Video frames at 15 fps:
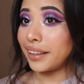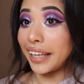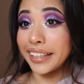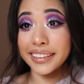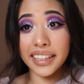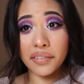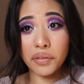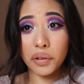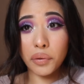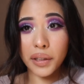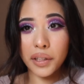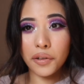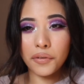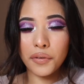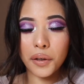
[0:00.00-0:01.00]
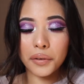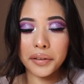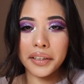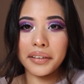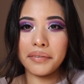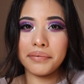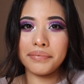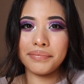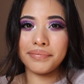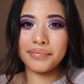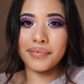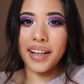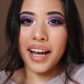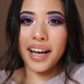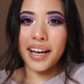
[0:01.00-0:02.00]
Thanks everyone who voted.
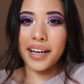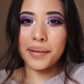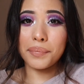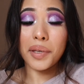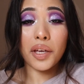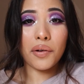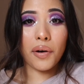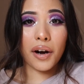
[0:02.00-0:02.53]
You